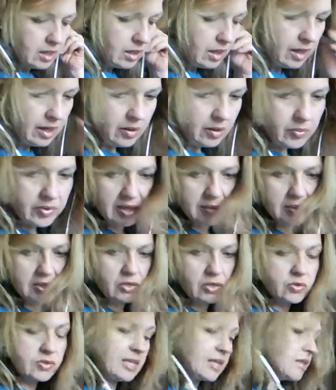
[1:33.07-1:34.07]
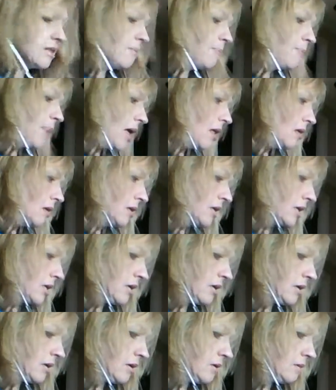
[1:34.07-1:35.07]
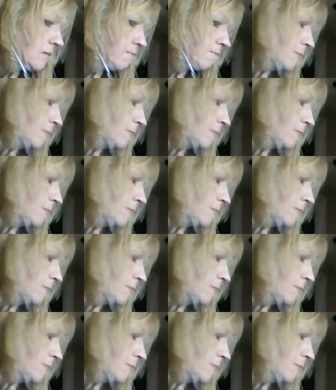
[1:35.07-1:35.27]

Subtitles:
We're going to be using the bell here.